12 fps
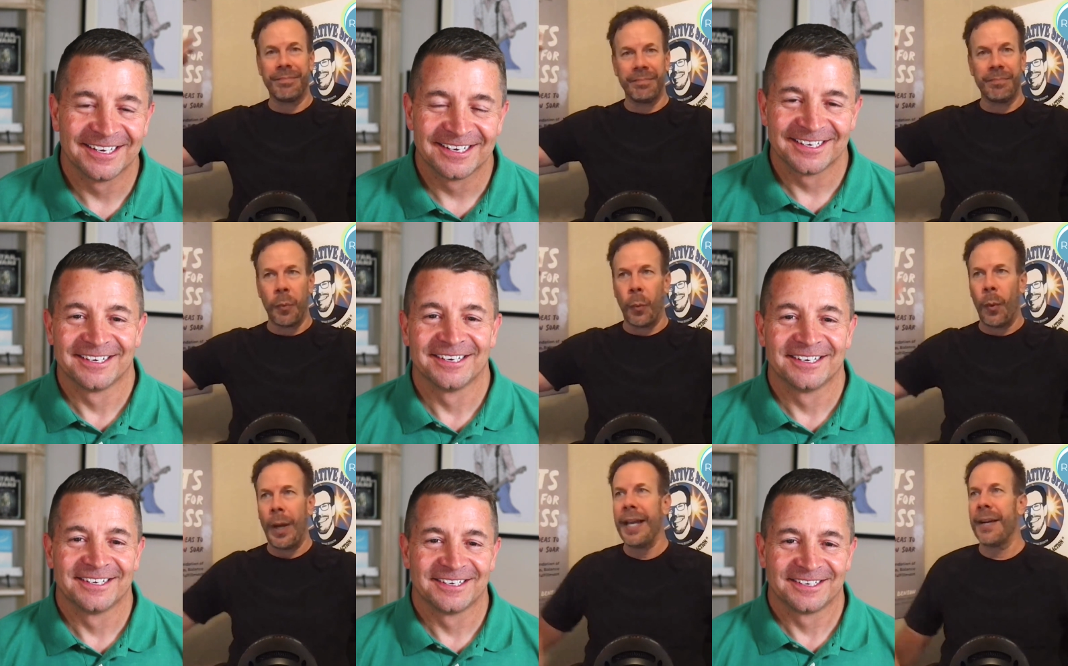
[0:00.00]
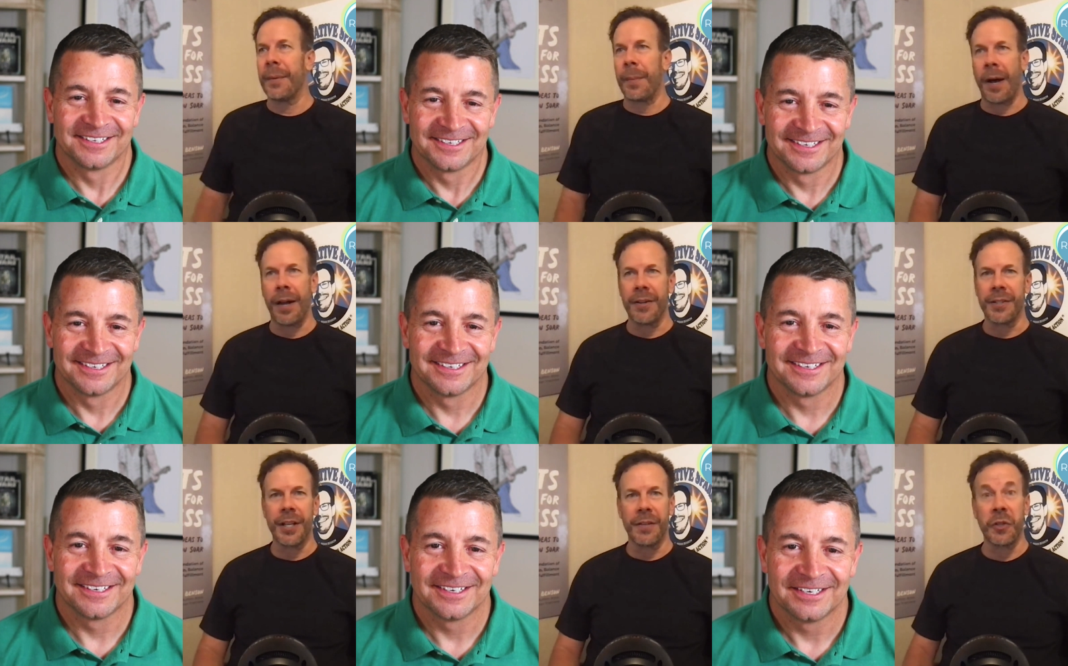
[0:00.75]
Speaker 1: weight upon
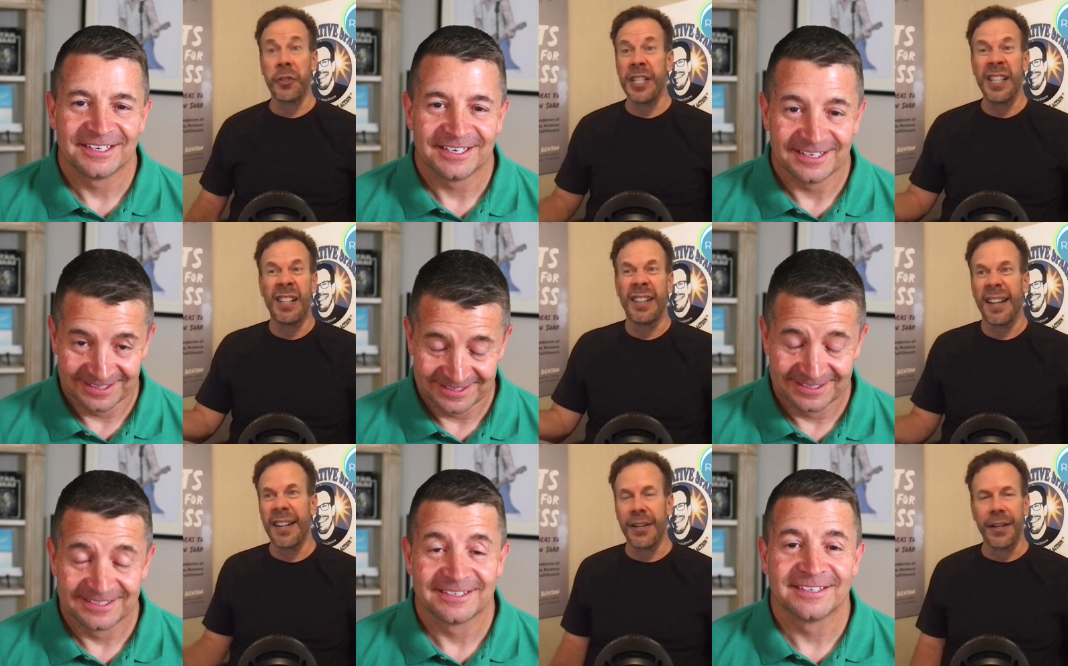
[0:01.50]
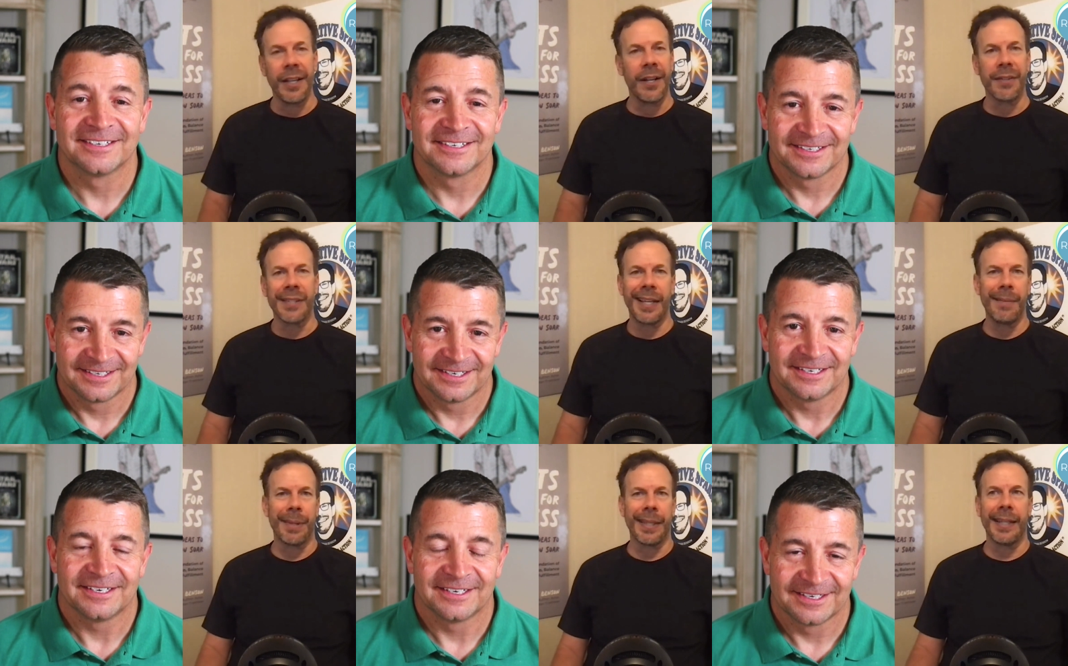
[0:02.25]
ourselves or declutter. You know, same
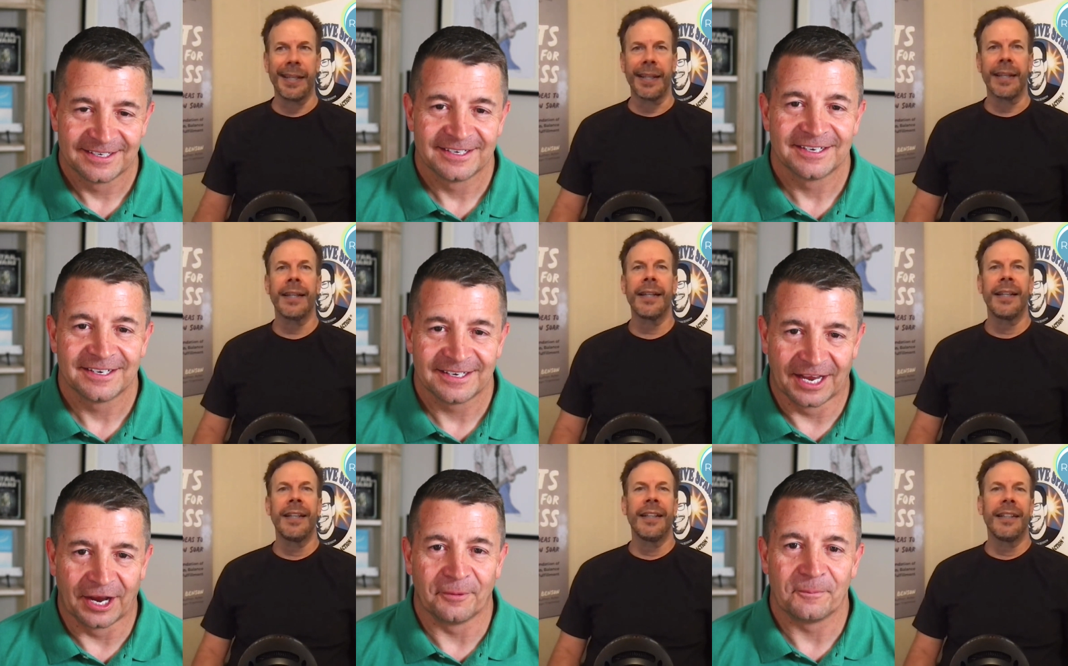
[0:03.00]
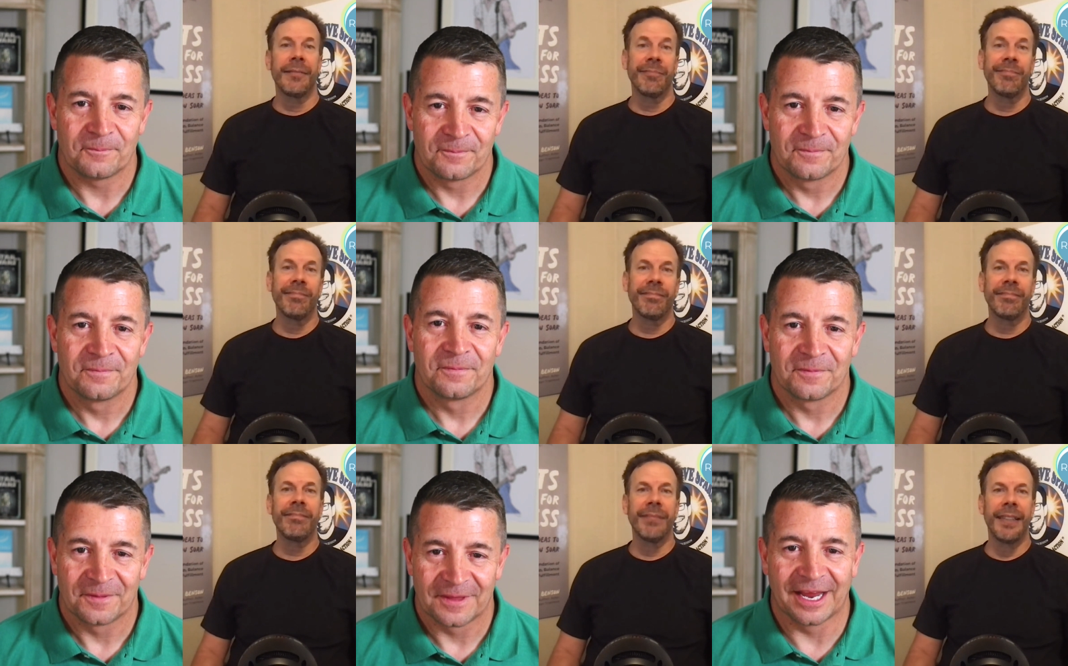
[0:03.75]
thing. Yeah.
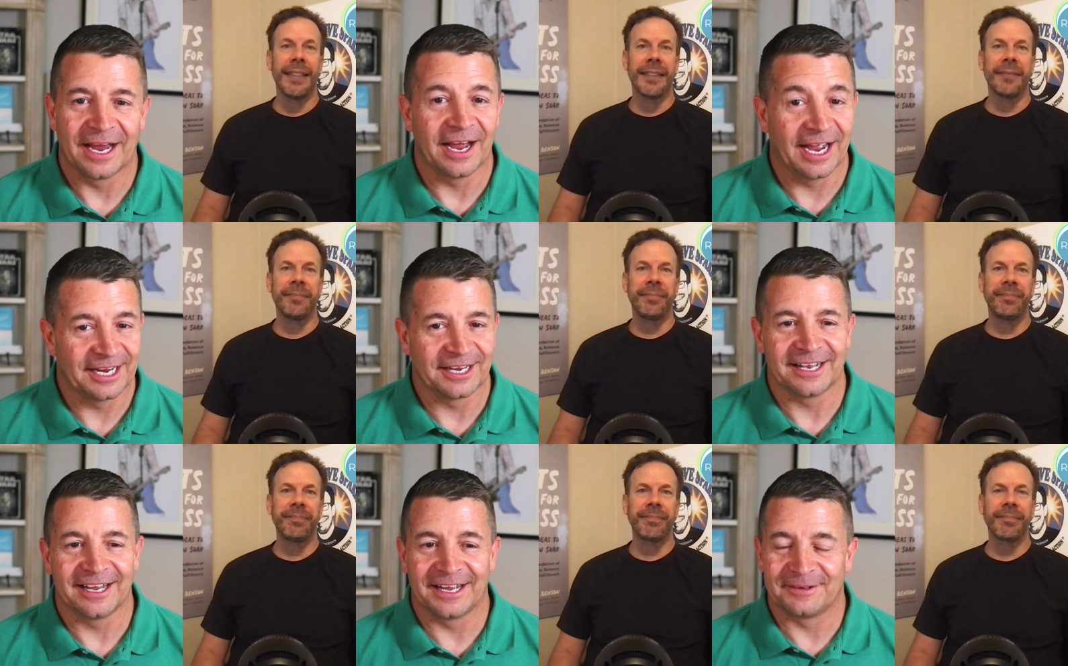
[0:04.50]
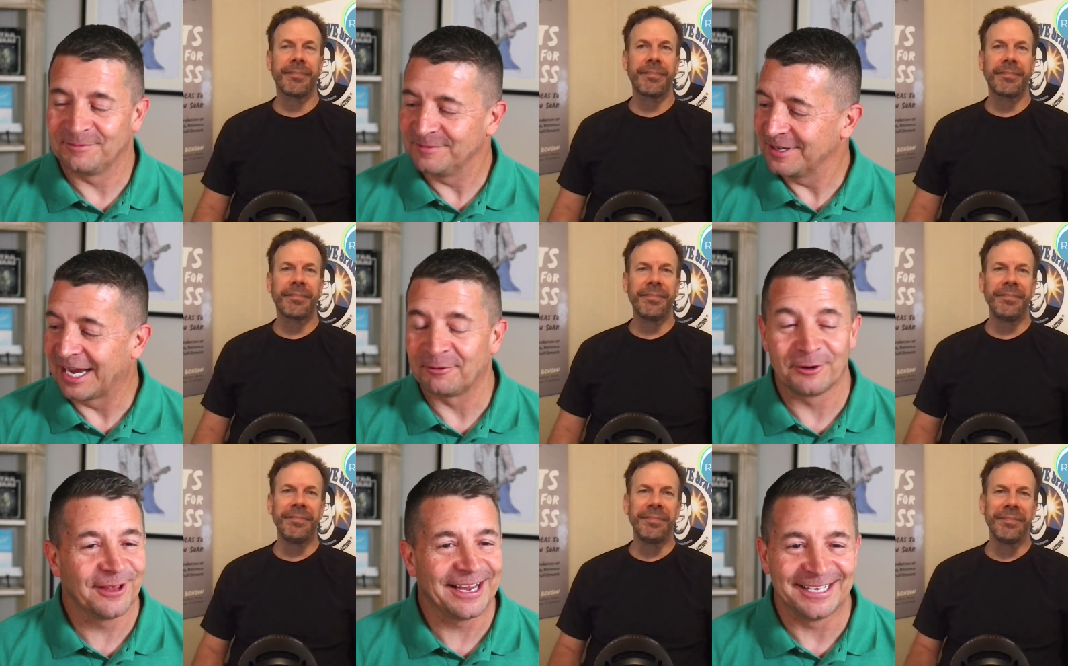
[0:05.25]
yeah, yeah.
Speaker 2: I I I
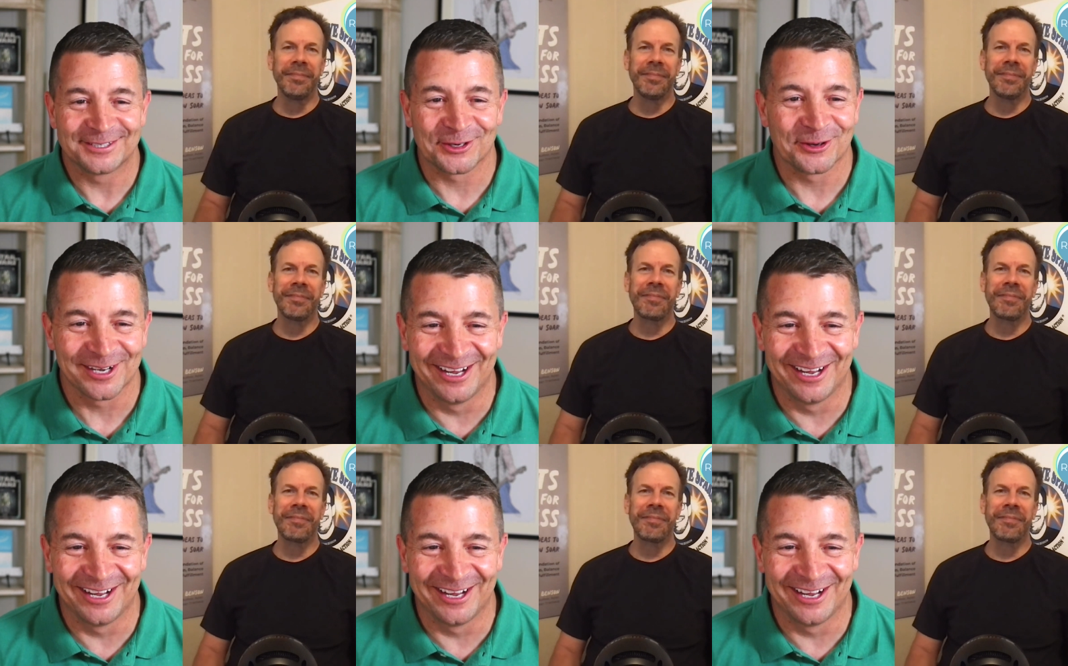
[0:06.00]
relate totally